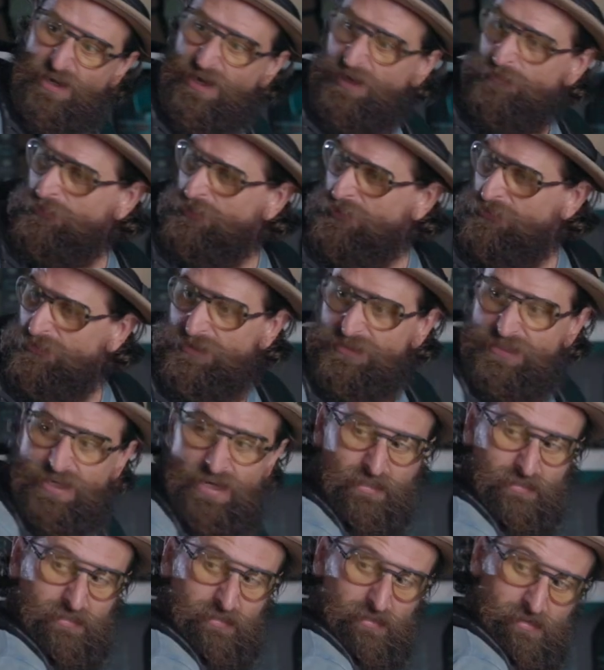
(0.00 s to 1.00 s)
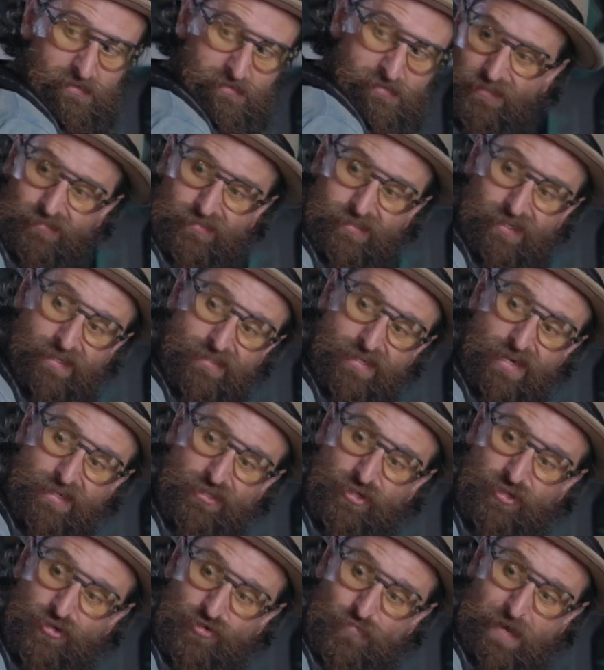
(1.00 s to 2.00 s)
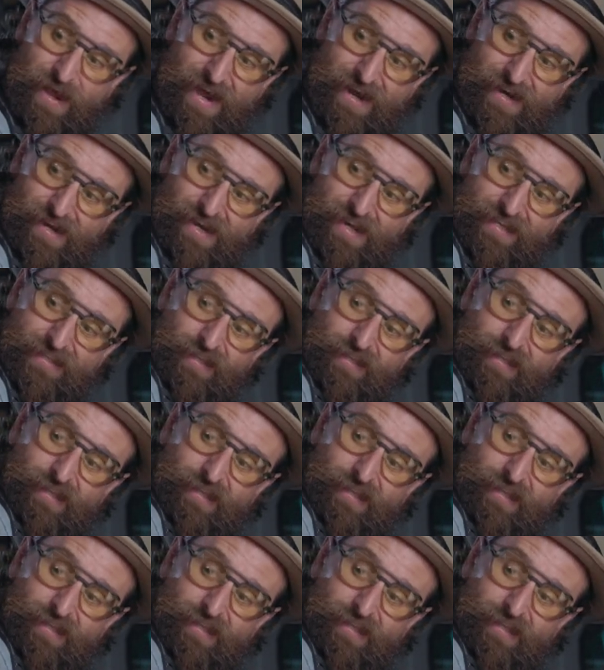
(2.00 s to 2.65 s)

I'm curious actually. It looks like it's not too bad. It's a